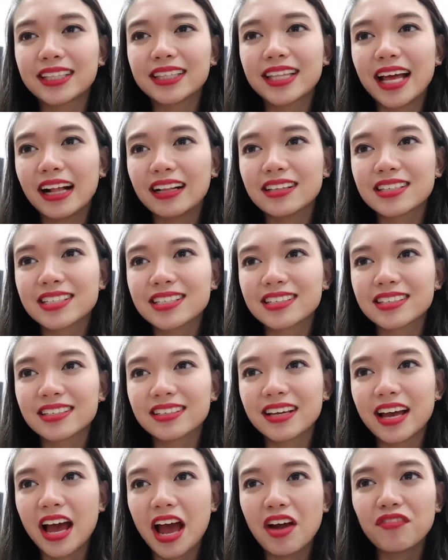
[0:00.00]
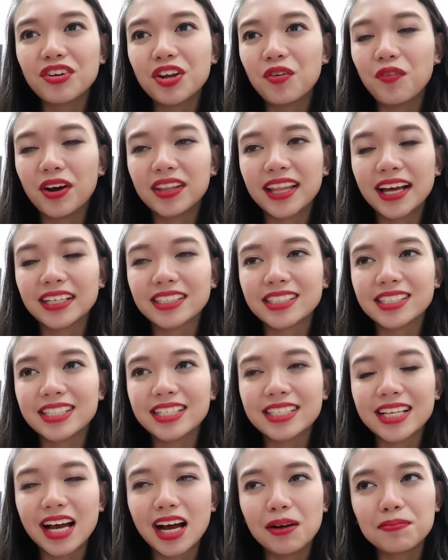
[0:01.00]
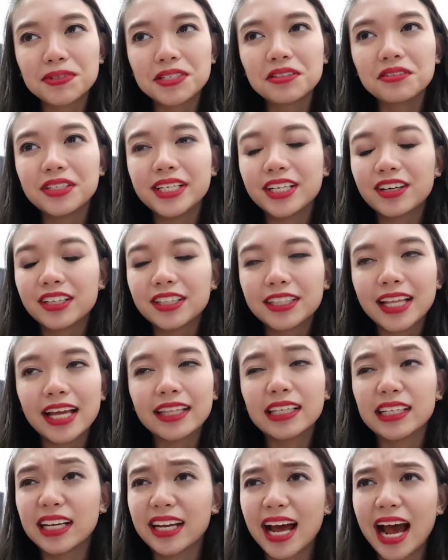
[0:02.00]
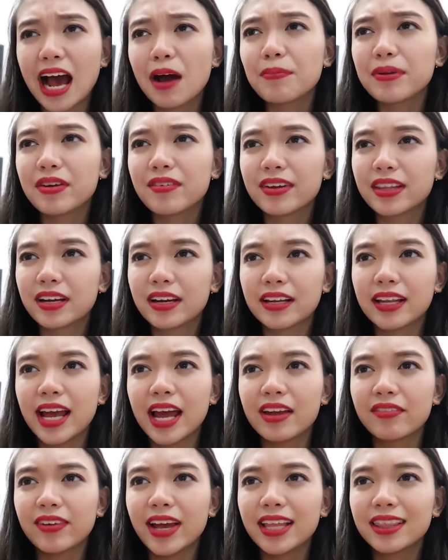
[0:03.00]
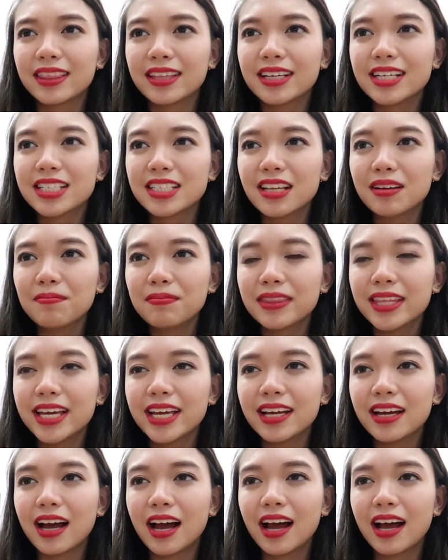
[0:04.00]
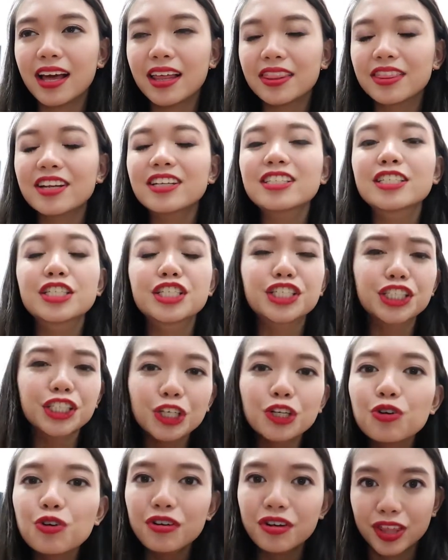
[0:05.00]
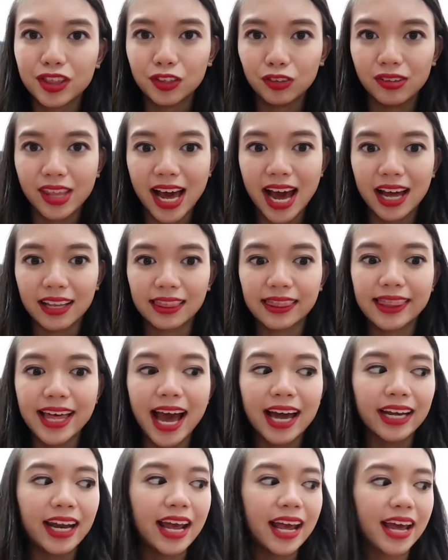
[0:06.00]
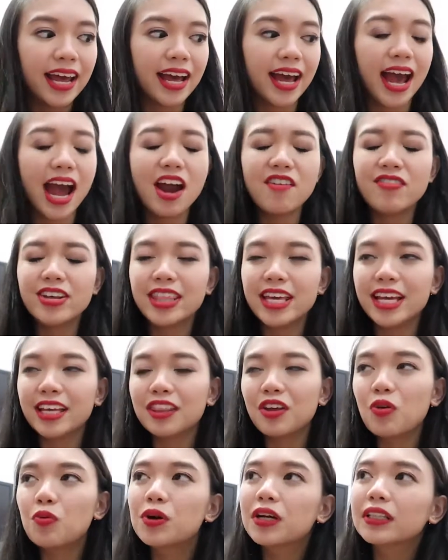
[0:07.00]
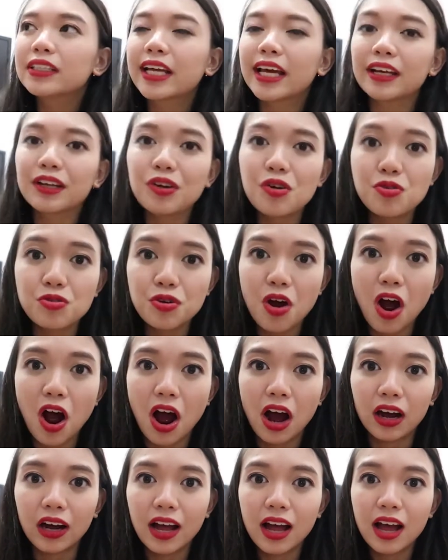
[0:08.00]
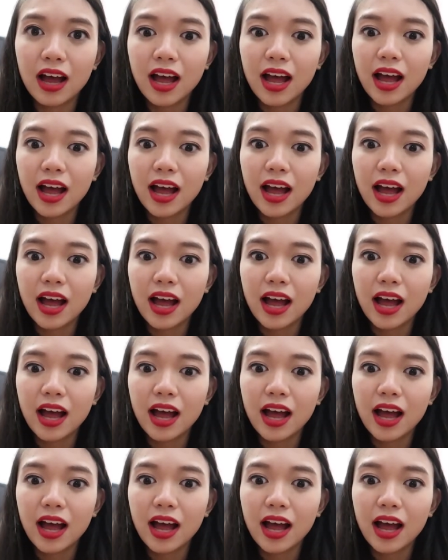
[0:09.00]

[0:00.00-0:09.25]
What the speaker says: tells everyone that she's absolutely contented and happy with her life, and there's truth to that everything in the world can go wrong,